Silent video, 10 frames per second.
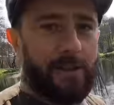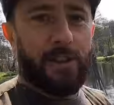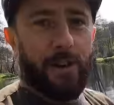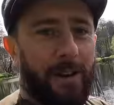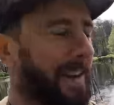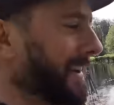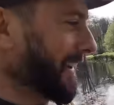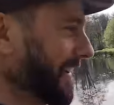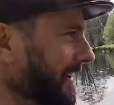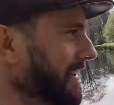to do it.
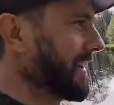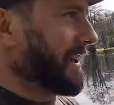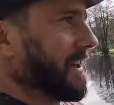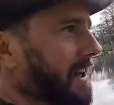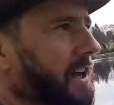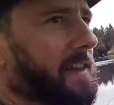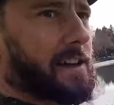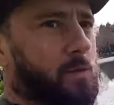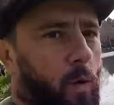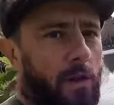And
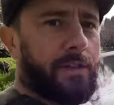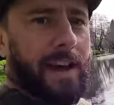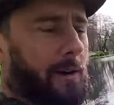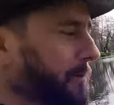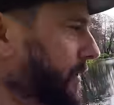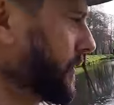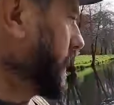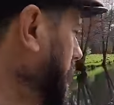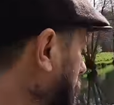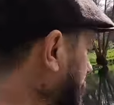that's one down.
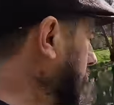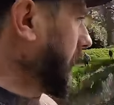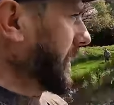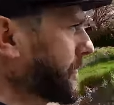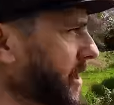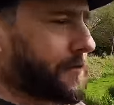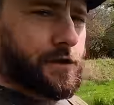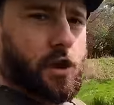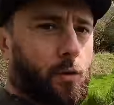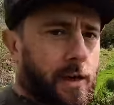We've got a limit of
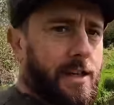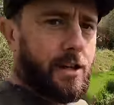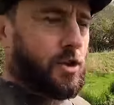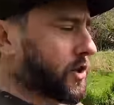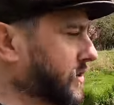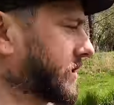two each,